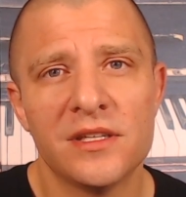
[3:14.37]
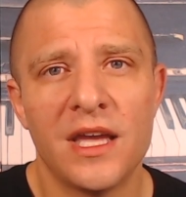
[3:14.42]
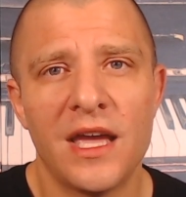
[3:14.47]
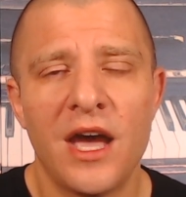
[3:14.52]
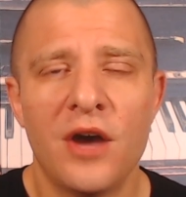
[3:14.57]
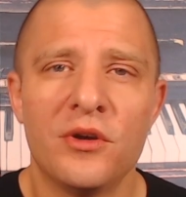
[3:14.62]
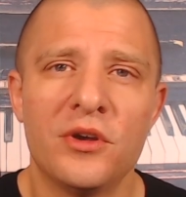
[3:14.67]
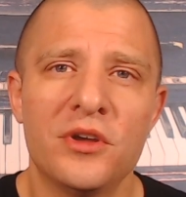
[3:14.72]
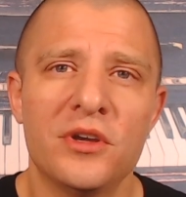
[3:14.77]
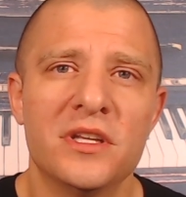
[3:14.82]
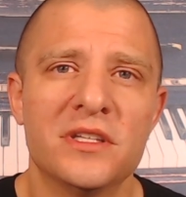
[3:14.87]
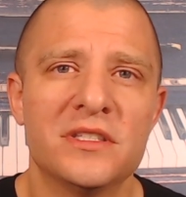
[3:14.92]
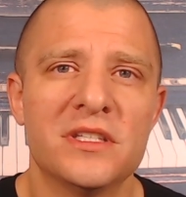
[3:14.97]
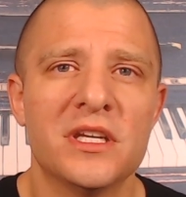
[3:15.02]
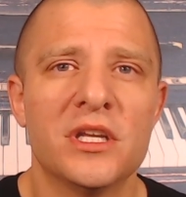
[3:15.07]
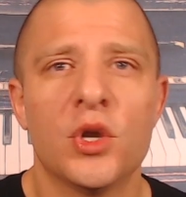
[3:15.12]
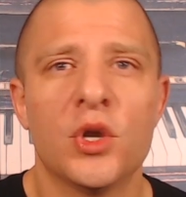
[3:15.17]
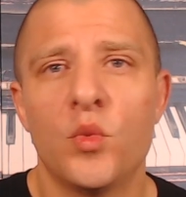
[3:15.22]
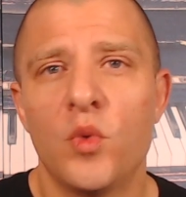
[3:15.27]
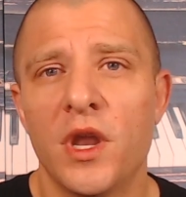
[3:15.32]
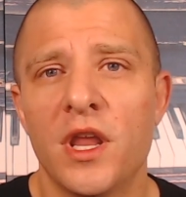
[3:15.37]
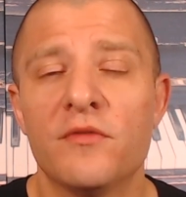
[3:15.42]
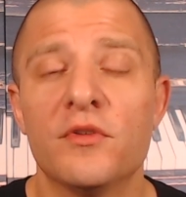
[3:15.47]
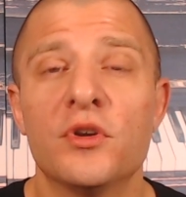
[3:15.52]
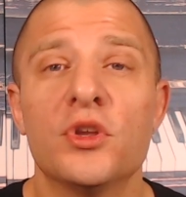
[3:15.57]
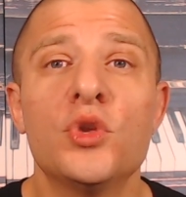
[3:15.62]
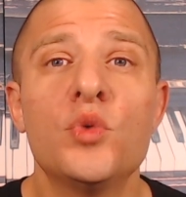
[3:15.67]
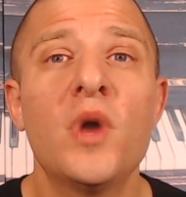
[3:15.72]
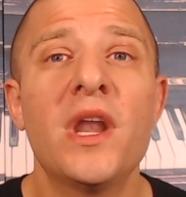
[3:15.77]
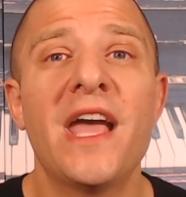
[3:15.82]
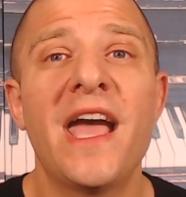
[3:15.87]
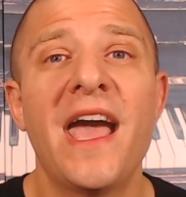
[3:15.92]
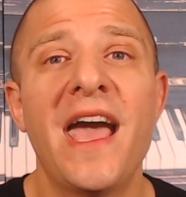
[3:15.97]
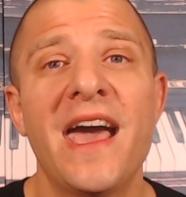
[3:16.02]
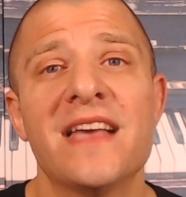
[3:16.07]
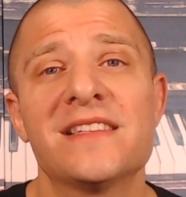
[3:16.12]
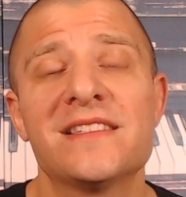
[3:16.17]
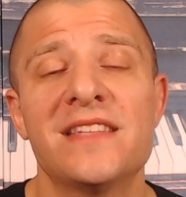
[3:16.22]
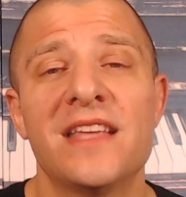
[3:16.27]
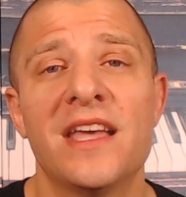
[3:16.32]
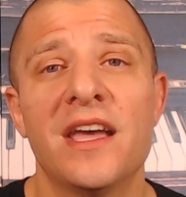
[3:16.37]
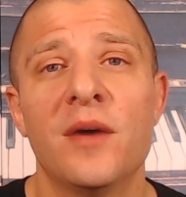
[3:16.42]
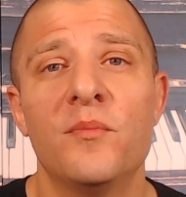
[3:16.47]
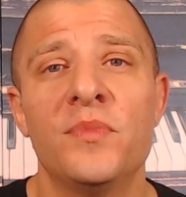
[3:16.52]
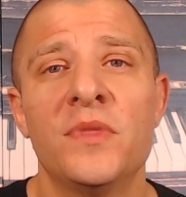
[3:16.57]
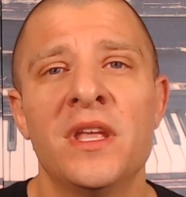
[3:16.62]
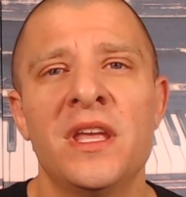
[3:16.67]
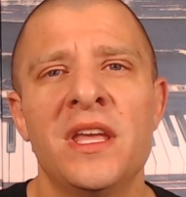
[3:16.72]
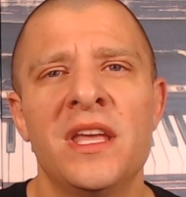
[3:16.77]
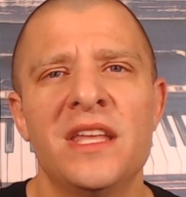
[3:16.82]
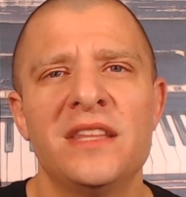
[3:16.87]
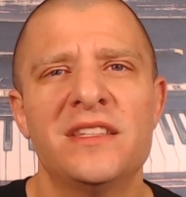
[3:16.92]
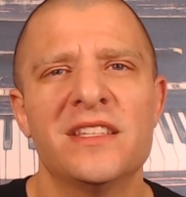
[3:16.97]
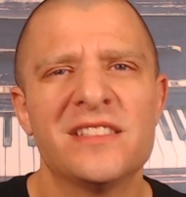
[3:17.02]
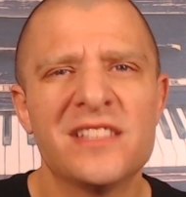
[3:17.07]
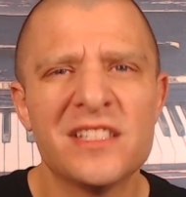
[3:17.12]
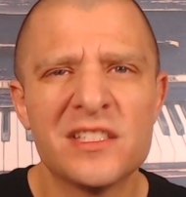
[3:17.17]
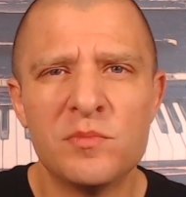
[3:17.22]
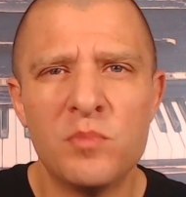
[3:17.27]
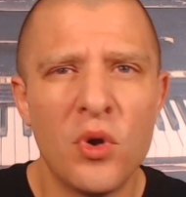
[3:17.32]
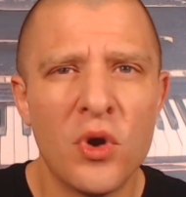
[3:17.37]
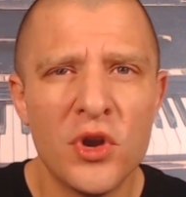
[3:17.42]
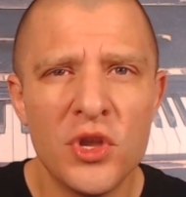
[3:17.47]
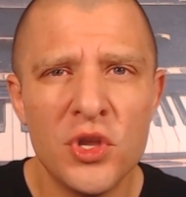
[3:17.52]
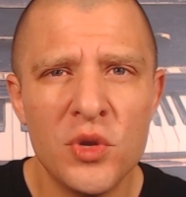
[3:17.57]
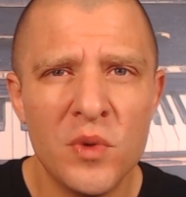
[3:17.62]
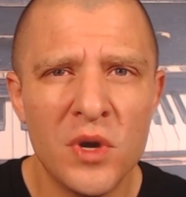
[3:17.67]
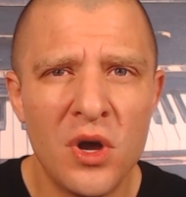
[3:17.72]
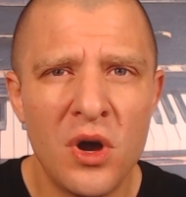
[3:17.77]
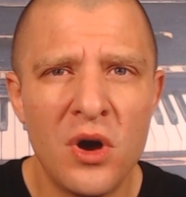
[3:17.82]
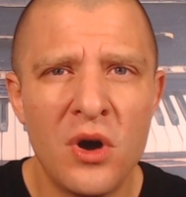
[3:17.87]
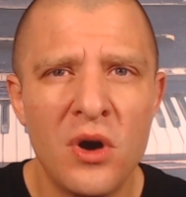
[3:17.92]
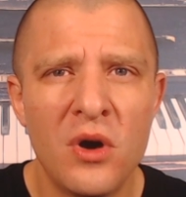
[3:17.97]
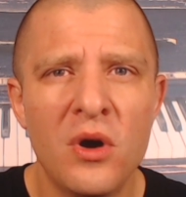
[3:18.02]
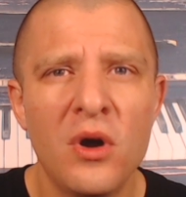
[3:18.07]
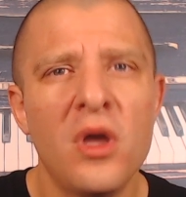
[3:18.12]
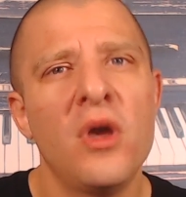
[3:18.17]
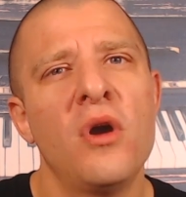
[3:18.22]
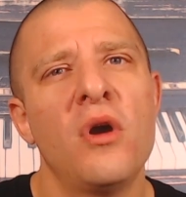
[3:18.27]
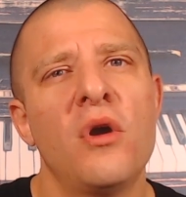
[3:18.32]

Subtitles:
How good is it? Or whatever. You want to ask them, does this bore you at all?